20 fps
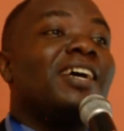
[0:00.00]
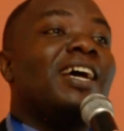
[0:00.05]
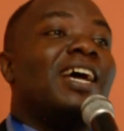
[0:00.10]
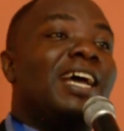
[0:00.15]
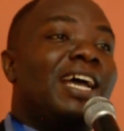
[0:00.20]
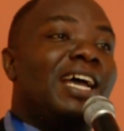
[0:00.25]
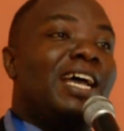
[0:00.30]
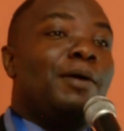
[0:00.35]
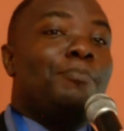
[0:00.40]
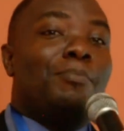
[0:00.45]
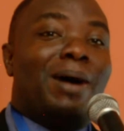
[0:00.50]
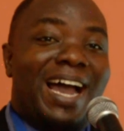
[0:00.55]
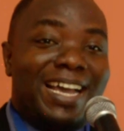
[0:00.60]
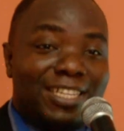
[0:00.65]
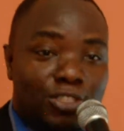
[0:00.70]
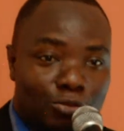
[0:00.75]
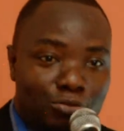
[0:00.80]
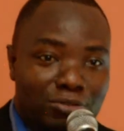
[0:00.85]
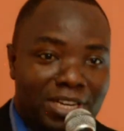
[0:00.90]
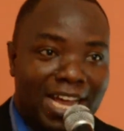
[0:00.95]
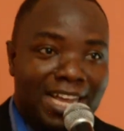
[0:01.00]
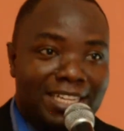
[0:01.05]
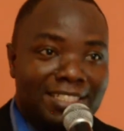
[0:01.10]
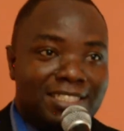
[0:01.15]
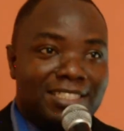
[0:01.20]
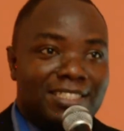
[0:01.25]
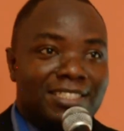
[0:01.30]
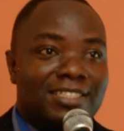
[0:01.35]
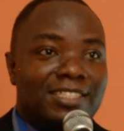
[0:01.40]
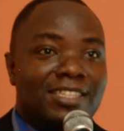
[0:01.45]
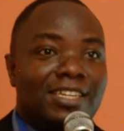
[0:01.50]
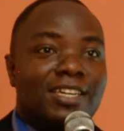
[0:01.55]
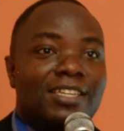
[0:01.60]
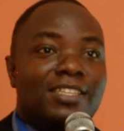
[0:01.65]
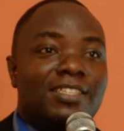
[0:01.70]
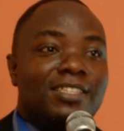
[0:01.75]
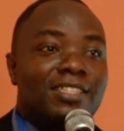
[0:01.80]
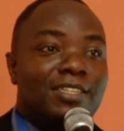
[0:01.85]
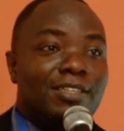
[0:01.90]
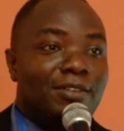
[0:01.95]
My student,
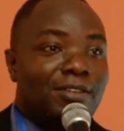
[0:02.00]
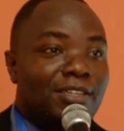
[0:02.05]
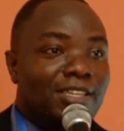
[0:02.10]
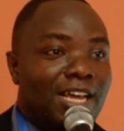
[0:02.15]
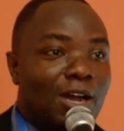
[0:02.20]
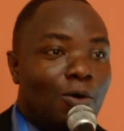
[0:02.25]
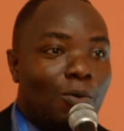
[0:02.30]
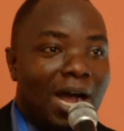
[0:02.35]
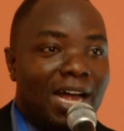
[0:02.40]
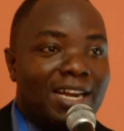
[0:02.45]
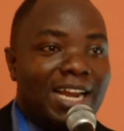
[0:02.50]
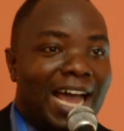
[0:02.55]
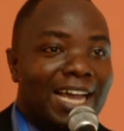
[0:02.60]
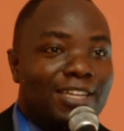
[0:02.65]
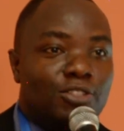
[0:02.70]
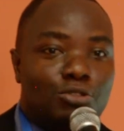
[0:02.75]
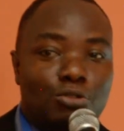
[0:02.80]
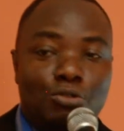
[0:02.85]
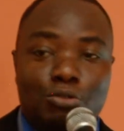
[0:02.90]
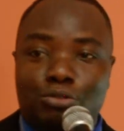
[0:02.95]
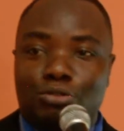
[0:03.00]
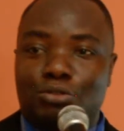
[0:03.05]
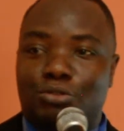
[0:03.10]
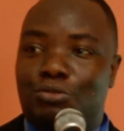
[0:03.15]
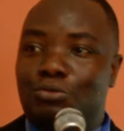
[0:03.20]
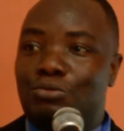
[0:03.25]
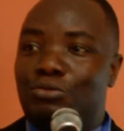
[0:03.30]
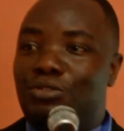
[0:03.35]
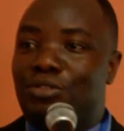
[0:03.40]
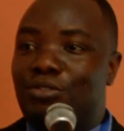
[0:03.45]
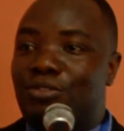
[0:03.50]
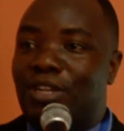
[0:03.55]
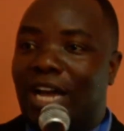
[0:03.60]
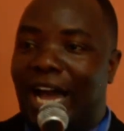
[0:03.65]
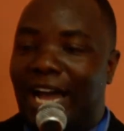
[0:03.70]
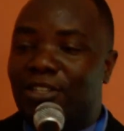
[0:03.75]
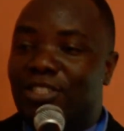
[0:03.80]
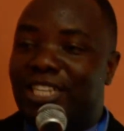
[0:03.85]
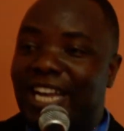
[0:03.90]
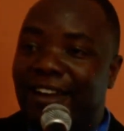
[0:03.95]
the one I
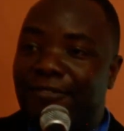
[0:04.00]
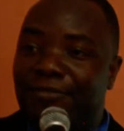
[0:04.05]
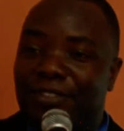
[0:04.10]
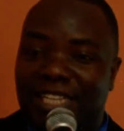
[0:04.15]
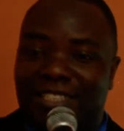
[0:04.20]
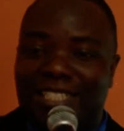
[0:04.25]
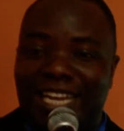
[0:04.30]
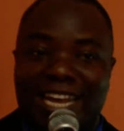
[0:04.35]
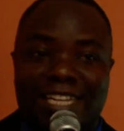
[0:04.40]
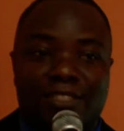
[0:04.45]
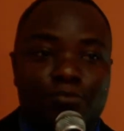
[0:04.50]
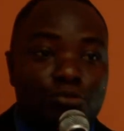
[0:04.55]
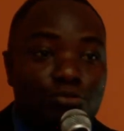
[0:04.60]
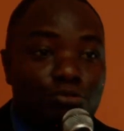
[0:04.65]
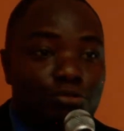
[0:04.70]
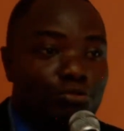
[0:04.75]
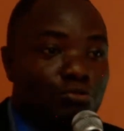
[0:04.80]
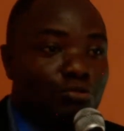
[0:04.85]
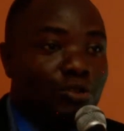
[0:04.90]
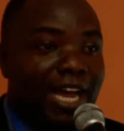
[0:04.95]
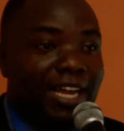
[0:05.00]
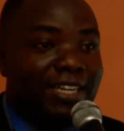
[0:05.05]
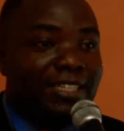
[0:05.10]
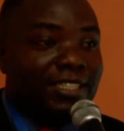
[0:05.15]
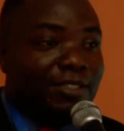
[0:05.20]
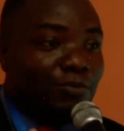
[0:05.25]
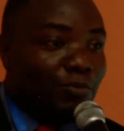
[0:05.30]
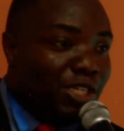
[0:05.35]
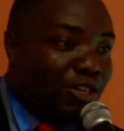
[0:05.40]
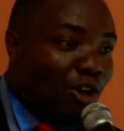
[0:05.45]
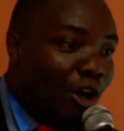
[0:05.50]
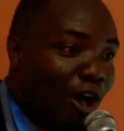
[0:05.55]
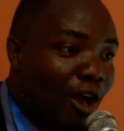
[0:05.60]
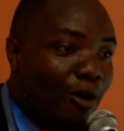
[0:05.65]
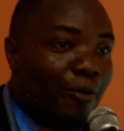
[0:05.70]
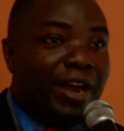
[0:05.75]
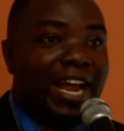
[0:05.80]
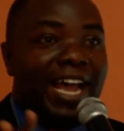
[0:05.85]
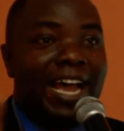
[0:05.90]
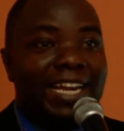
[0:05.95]
gave the textbook to and we all
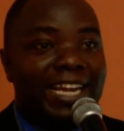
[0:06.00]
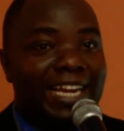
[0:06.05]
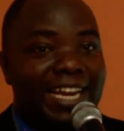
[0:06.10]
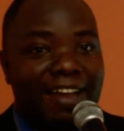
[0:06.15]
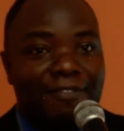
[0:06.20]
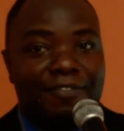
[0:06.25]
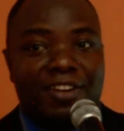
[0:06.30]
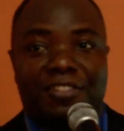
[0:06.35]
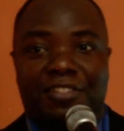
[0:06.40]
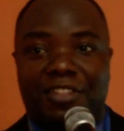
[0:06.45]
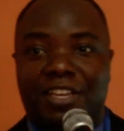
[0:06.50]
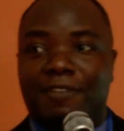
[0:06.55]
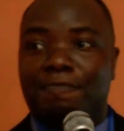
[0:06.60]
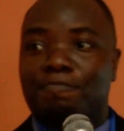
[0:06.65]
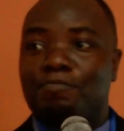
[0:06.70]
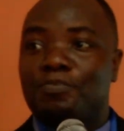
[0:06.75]
read and everything.